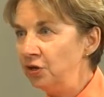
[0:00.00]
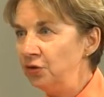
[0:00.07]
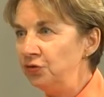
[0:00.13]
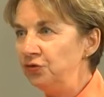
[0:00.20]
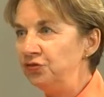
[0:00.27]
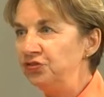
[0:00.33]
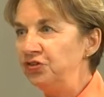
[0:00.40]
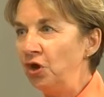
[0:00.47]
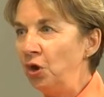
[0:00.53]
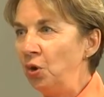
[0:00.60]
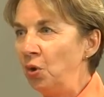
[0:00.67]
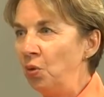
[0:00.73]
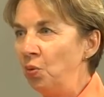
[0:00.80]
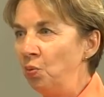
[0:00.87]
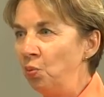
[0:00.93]

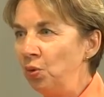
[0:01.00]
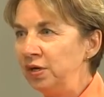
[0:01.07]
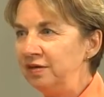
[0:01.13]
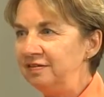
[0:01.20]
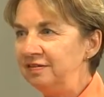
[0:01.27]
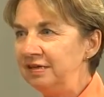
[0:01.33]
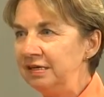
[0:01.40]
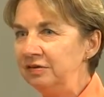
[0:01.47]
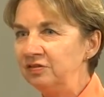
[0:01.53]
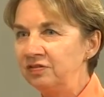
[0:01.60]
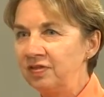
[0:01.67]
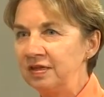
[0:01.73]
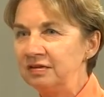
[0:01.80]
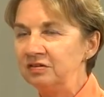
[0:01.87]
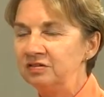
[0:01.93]
So we teach
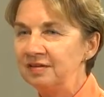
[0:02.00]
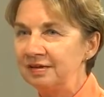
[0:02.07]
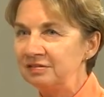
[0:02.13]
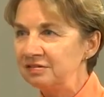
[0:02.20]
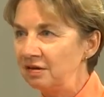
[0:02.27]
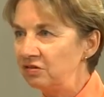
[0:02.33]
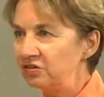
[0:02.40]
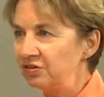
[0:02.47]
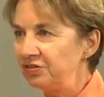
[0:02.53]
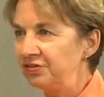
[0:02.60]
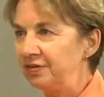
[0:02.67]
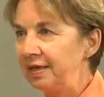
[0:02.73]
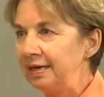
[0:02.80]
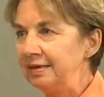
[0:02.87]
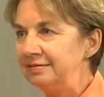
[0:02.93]
things like social
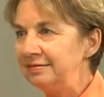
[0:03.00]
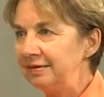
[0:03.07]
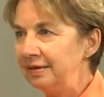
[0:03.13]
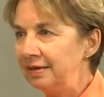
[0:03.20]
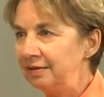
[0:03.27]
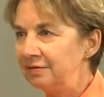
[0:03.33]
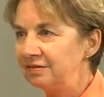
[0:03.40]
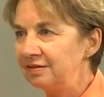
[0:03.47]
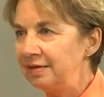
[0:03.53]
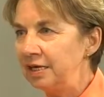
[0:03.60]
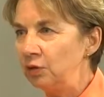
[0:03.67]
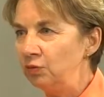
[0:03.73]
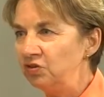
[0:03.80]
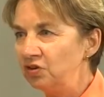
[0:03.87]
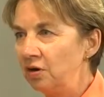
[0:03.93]
studies and English
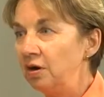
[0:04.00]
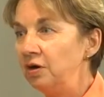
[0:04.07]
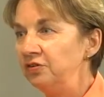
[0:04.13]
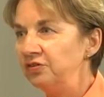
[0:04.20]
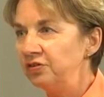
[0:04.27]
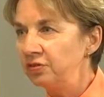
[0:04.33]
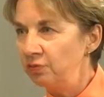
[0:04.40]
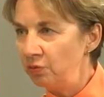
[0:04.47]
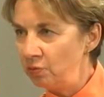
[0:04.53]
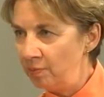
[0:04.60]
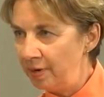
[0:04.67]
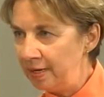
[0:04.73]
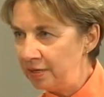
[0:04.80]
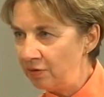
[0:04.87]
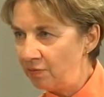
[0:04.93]
language arts through
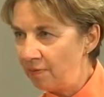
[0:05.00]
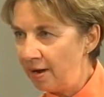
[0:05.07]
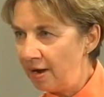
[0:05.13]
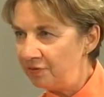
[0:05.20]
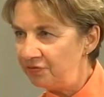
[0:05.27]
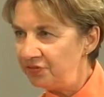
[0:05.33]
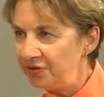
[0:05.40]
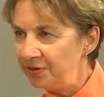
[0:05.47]
Minecraft.